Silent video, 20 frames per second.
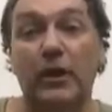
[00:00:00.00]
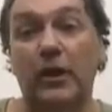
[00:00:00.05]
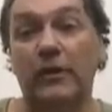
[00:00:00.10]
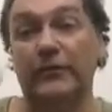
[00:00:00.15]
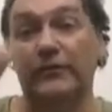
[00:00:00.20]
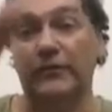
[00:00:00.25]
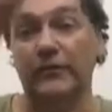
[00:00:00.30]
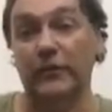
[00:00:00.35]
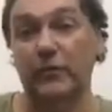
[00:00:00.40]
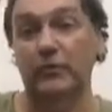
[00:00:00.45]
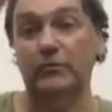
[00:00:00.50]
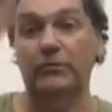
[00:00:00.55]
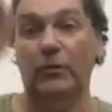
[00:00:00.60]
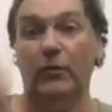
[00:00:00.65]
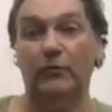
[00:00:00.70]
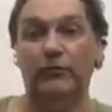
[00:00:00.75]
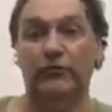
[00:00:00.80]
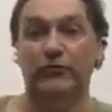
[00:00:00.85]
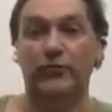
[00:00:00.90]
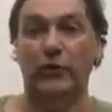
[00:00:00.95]
afternoon.
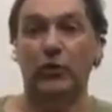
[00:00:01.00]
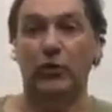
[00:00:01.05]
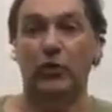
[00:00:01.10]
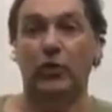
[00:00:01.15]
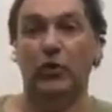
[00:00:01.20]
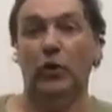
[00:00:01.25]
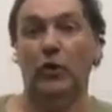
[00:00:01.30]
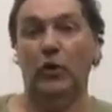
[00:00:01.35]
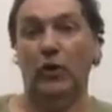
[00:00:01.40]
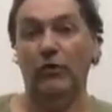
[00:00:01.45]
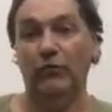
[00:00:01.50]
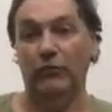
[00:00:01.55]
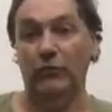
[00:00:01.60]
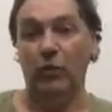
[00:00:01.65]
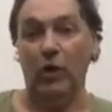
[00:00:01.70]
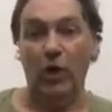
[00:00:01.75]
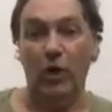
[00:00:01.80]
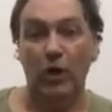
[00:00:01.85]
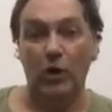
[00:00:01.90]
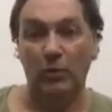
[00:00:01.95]
Bonjour. Au
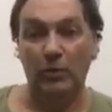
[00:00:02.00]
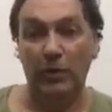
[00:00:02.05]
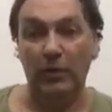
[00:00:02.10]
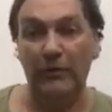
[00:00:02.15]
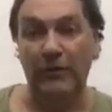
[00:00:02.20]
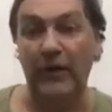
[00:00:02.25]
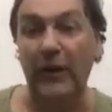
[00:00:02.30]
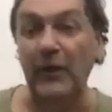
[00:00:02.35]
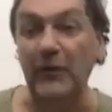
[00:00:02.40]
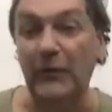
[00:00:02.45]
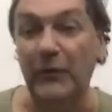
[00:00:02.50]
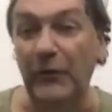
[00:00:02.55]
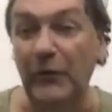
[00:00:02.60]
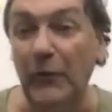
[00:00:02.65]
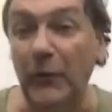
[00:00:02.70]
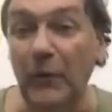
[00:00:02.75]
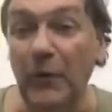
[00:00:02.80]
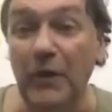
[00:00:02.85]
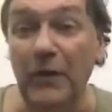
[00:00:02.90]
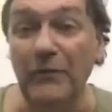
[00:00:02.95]
revoir.
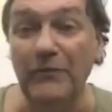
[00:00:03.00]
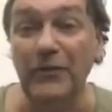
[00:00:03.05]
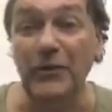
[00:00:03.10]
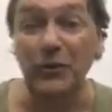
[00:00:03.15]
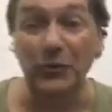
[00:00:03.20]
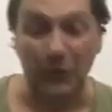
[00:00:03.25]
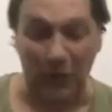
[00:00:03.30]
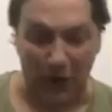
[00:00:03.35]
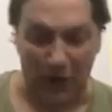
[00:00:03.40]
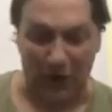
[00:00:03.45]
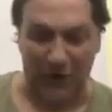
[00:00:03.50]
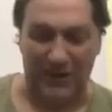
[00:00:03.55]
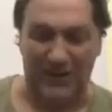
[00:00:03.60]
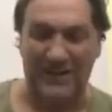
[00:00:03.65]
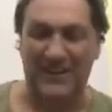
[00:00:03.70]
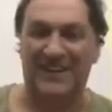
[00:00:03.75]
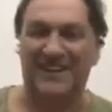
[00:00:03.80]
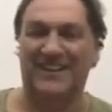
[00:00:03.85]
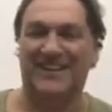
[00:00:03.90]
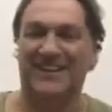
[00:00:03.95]
Wherever you are.
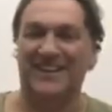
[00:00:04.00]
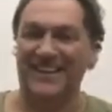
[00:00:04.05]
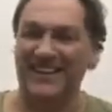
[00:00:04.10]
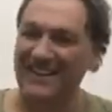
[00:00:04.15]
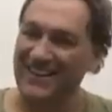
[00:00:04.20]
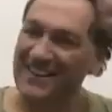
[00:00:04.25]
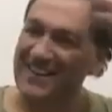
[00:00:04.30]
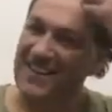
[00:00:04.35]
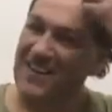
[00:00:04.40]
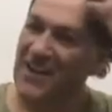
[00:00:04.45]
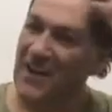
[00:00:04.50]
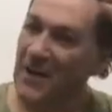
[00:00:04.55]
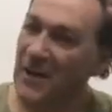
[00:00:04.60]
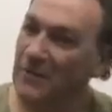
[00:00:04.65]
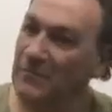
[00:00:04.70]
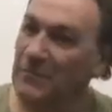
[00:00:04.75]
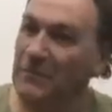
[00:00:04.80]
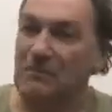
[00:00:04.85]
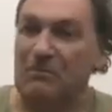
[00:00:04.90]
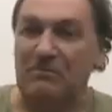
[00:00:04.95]

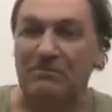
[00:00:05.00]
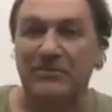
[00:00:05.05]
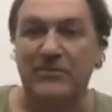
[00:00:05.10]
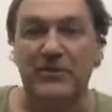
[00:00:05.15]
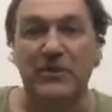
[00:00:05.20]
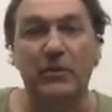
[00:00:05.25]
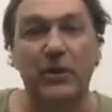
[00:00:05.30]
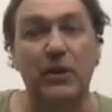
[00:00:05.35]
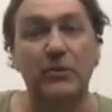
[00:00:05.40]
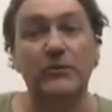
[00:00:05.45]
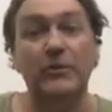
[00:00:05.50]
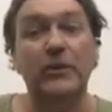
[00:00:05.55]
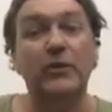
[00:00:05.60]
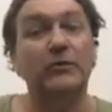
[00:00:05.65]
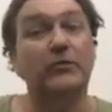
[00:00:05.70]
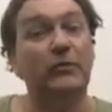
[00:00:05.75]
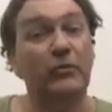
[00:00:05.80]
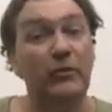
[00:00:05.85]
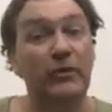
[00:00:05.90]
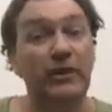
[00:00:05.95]
Do hope you're
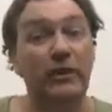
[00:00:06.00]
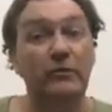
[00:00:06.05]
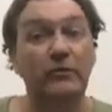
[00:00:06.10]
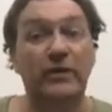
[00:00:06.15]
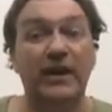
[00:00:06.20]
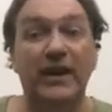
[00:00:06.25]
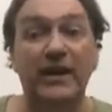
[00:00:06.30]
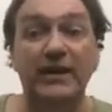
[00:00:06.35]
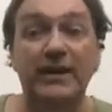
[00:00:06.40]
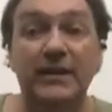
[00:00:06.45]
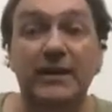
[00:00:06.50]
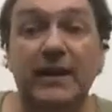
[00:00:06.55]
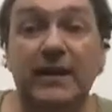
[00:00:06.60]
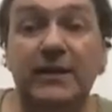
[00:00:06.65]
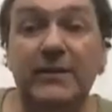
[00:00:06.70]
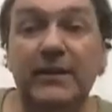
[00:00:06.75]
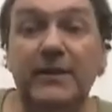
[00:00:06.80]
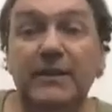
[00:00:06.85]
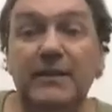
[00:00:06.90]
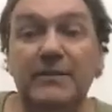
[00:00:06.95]
doing okay
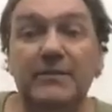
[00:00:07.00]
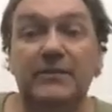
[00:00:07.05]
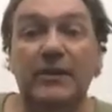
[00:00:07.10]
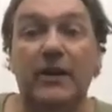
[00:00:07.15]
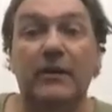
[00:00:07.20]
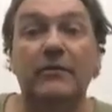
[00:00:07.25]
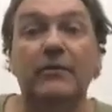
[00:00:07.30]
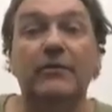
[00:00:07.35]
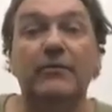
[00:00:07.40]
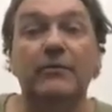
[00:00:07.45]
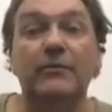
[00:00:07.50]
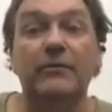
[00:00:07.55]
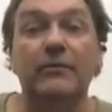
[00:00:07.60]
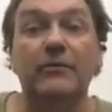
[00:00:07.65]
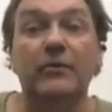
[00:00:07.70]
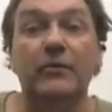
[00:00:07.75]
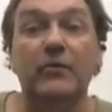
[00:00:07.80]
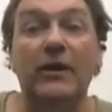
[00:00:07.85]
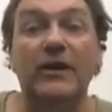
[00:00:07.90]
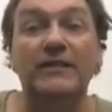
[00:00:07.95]
in these
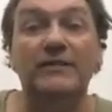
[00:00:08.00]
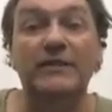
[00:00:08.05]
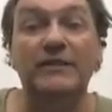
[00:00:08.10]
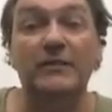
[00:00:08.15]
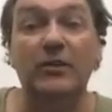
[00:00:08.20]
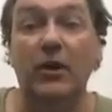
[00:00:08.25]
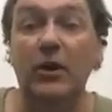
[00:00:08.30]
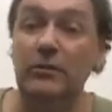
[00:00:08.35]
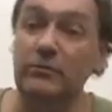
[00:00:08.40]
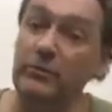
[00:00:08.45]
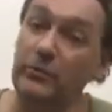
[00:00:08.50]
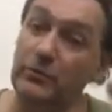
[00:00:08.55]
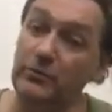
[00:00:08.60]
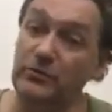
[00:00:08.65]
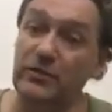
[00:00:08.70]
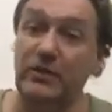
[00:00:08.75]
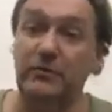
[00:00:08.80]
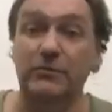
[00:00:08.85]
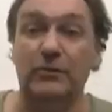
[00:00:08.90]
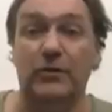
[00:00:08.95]
crazy times.
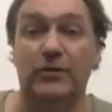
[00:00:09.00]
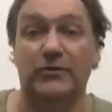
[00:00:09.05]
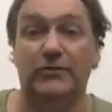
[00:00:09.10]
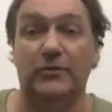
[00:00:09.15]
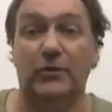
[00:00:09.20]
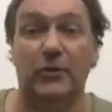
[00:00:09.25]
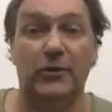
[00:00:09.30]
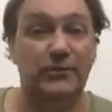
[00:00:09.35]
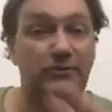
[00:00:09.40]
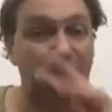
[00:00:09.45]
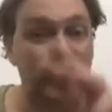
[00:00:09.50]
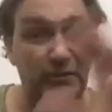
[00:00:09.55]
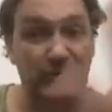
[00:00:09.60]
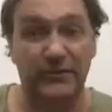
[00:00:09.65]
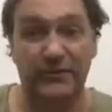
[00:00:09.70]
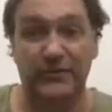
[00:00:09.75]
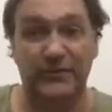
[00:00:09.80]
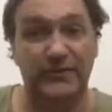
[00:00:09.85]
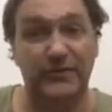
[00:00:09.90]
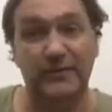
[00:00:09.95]
Also nice
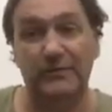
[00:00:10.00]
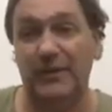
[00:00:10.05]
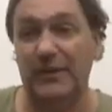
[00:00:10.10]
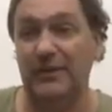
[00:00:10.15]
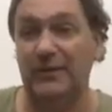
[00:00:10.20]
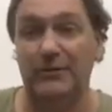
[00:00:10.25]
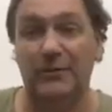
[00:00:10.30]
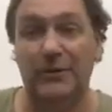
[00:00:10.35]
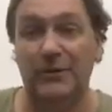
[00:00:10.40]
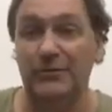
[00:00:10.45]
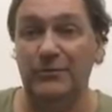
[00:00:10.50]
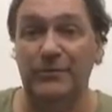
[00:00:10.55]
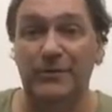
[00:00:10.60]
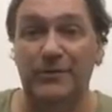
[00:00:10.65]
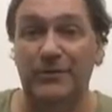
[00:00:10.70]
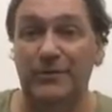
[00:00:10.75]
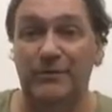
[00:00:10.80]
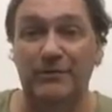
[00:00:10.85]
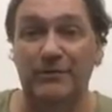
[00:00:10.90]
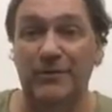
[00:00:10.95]
times. You make your
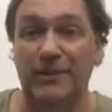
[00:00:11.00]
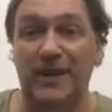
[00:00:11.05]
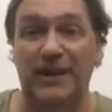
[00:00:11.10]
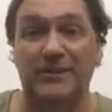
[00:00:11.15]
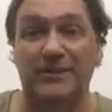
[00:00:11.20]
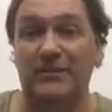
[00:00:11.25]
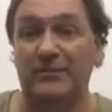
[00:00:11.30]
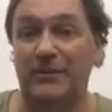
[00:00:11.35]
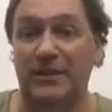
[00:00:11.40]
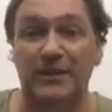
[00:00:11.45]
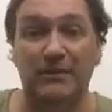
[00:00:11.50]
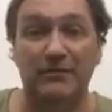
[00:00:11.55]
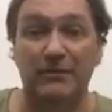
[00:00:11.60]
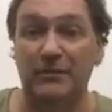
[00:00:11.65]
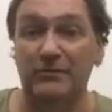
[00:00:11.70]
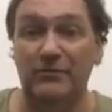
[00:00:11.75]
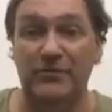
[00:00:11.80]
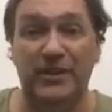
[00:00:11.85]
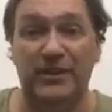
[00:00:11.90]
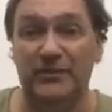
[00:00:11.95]
own luck. You make your
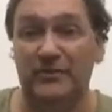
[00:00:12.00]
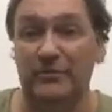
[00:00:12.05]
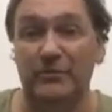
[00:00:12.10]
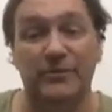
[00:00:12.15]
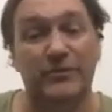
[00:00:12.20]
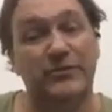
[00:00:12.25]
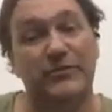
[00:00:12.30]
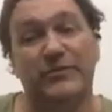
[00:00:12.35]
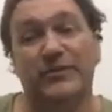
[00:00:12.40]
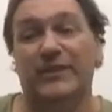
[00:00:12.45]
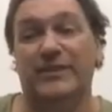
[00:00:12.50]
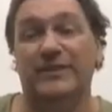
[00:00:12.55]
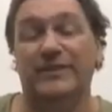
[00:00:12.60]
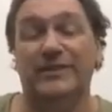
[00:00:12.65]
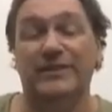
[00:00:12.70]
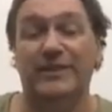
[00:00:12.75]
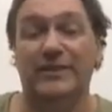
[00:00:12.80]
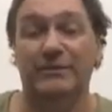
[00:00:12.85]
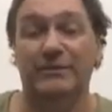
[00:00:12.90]
own judgments. And